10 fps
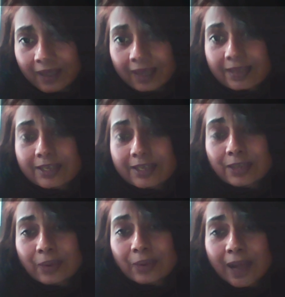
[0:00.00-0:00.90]

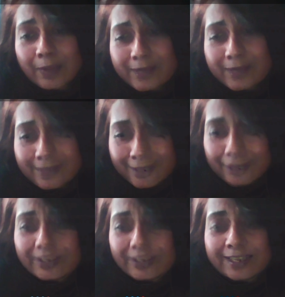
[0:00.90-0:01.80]
So I was
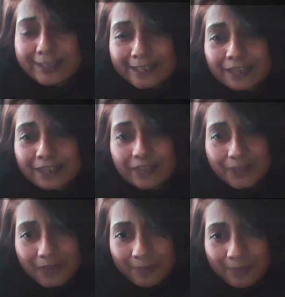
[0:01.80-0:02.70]
literally in a state of
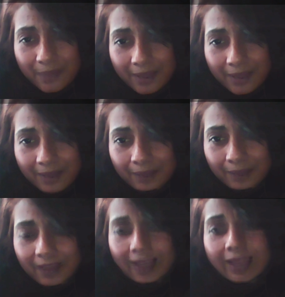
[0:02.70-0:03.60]
extreme pain,
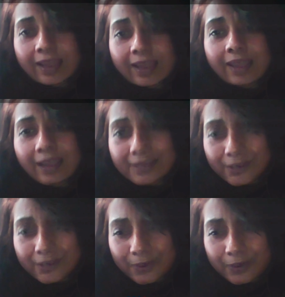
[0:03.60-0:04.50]
and I had to
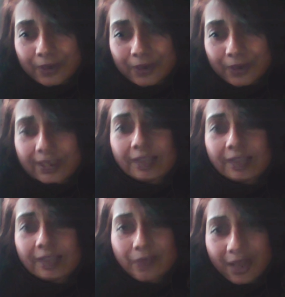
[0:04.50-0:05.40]
go, you know, take the
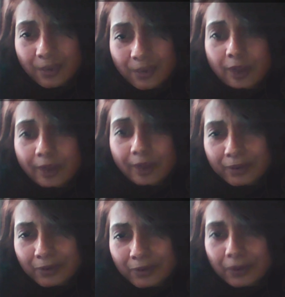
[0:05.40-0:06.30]
train and walk about
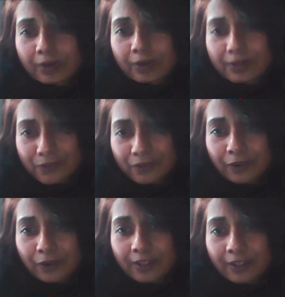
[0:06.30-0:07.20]
in New York and so
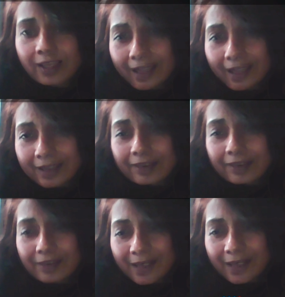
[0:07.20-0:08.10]
forth. And here
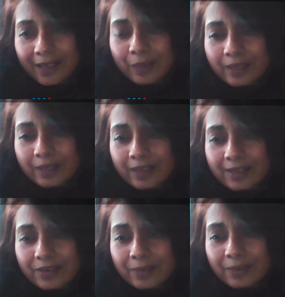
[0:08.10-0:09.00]
I am in
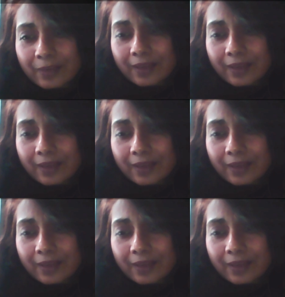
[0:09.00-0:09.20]
extreme pain.